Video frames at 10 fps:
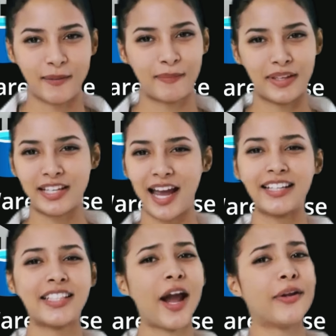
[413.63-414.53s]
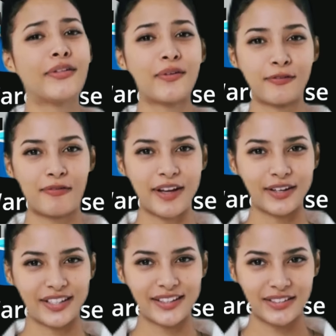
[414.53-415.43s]
But it is also
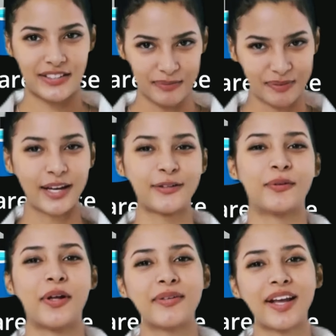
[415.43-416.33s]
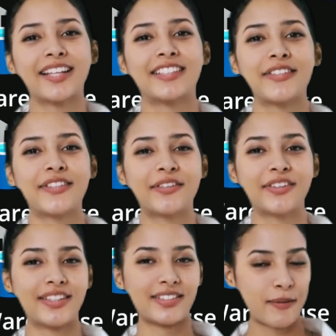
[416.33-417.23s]
very close to platform as a
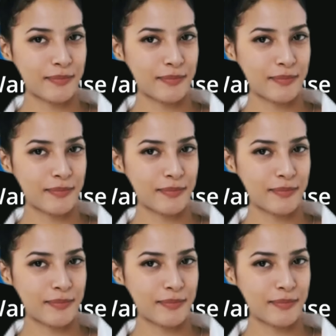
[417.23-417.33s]
service